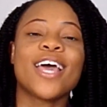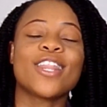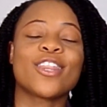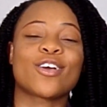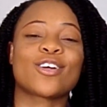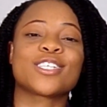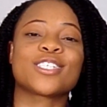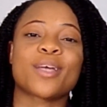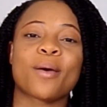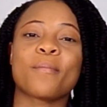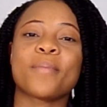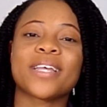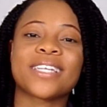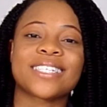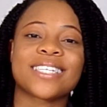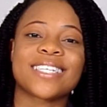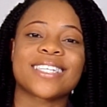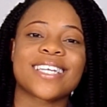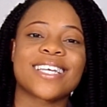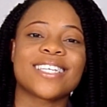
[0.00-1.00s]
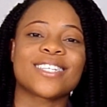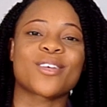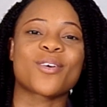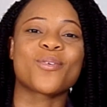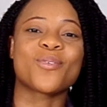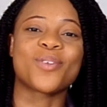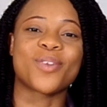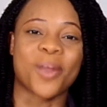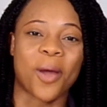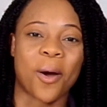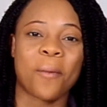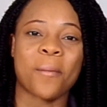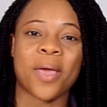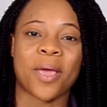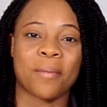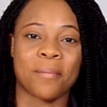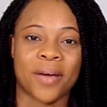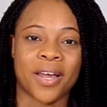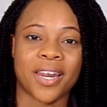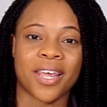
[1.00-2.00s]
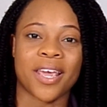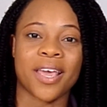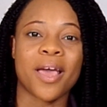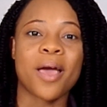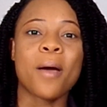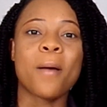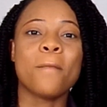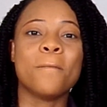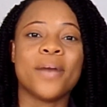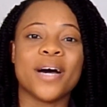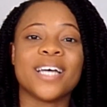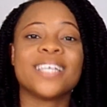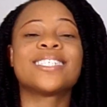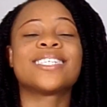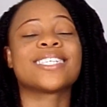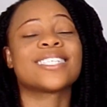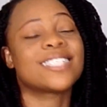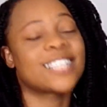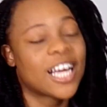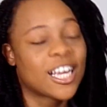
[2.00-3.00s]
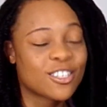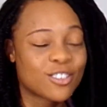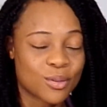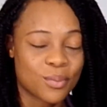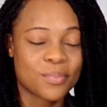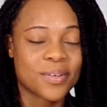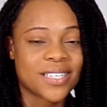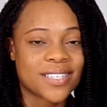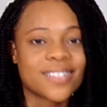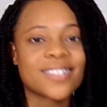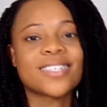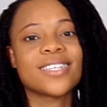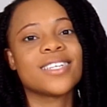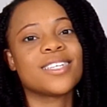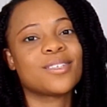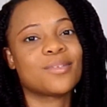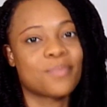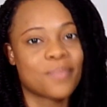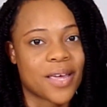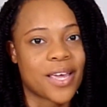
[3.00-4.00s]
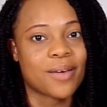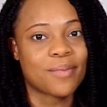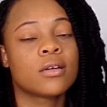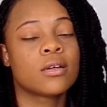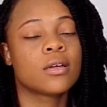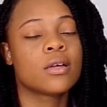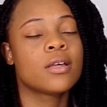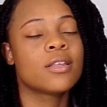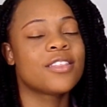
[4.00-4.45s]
There are some businesses who don't make money, but successful businesses make money.